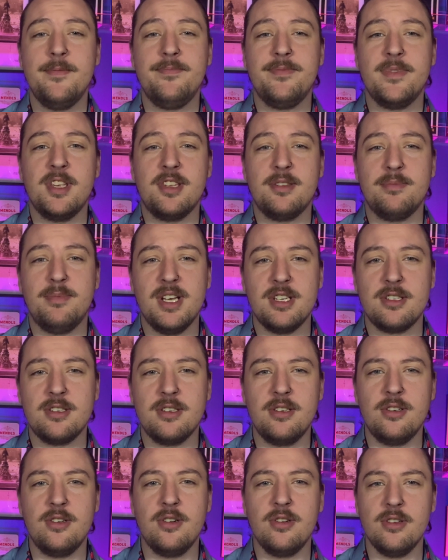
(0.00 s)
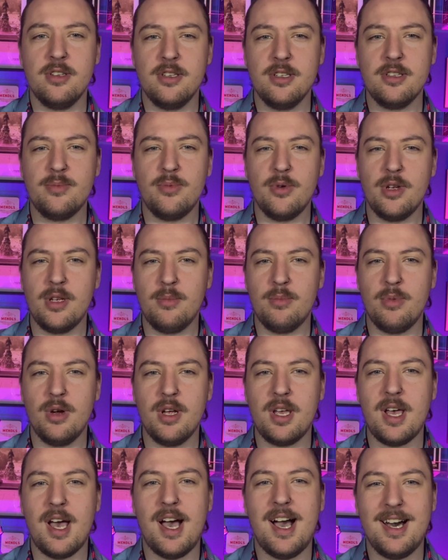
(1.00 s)
especially during the spring break
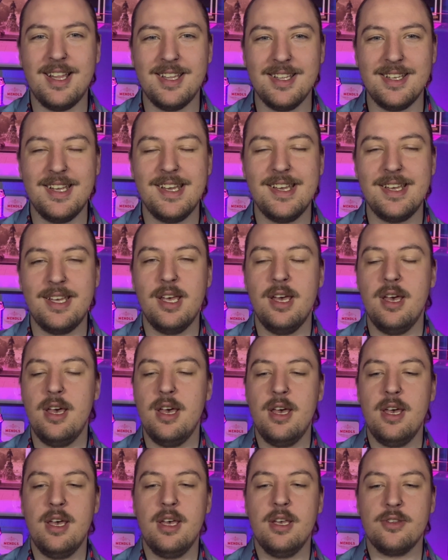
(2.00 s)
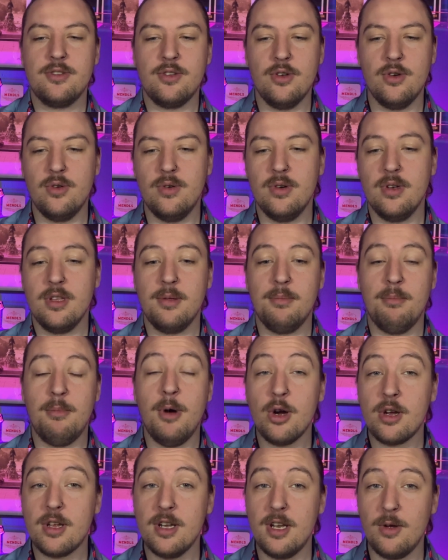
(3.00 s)
holiday. So
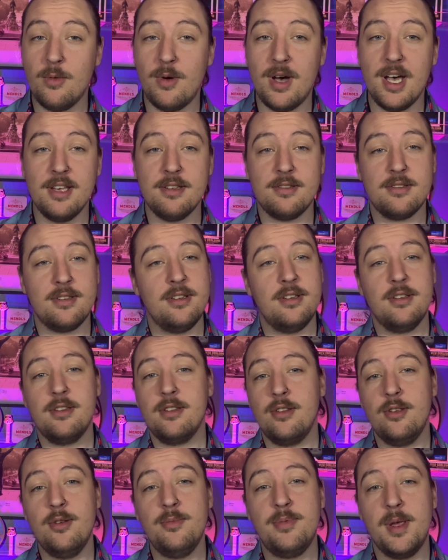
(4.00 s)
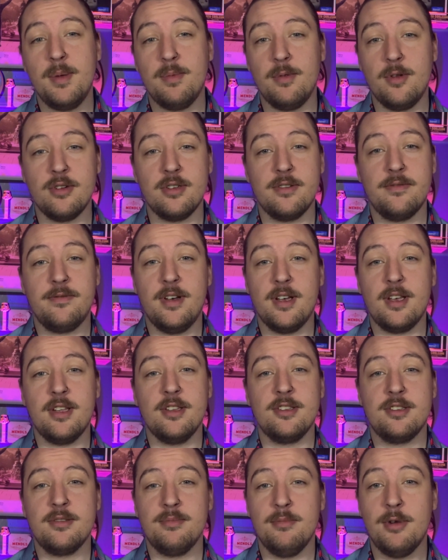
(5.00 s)
marketing wise, you people are fucking
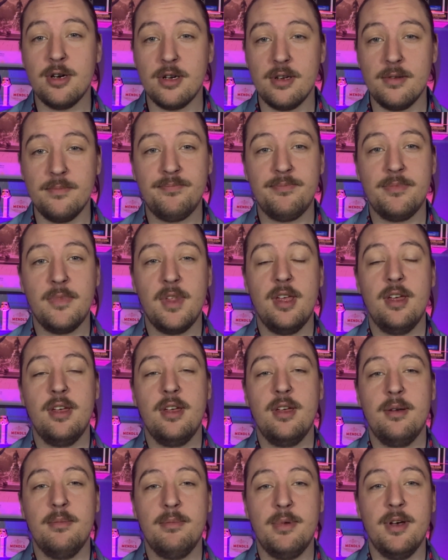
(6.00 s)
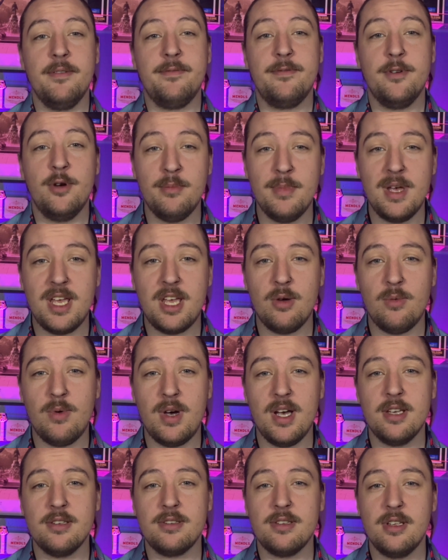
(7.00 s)
smart, but filmmaking
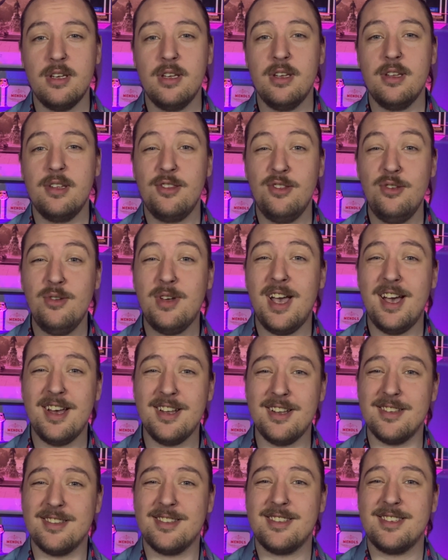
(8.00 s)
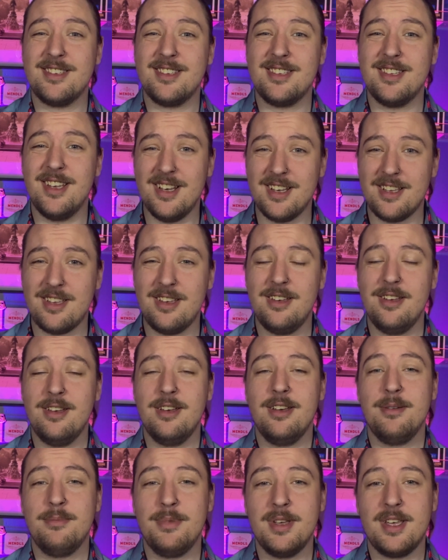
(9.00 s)
wise, you kind of suck
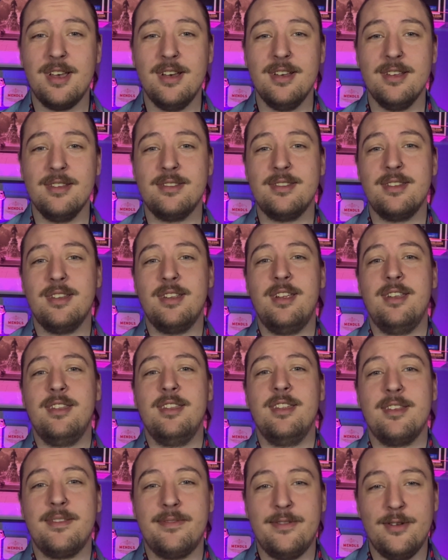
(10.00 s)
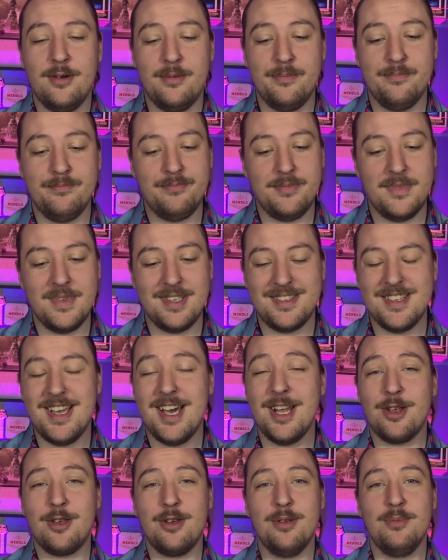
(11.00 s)
because this film is not
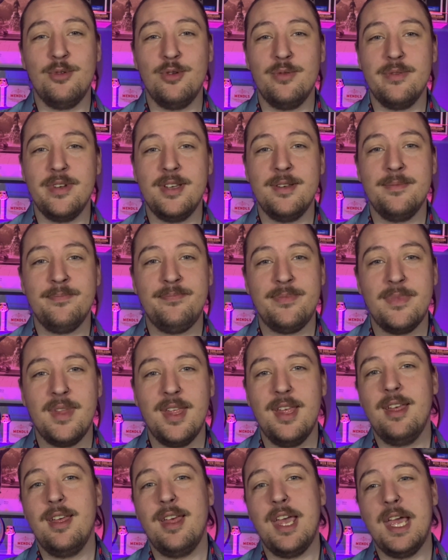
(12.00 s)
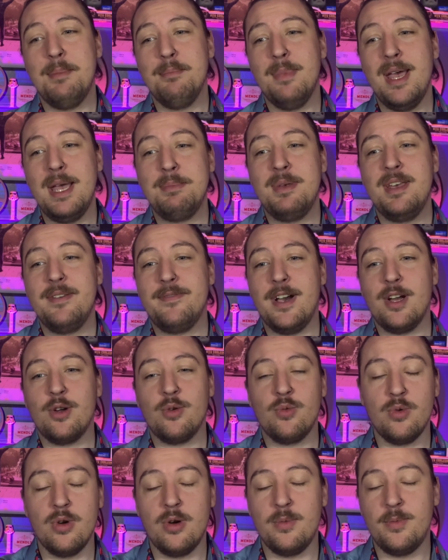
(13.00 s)
a good movie. And maybe if I
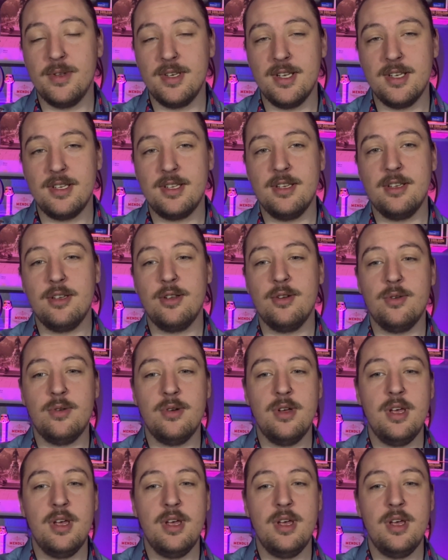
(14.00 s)
grew up on Nintendo,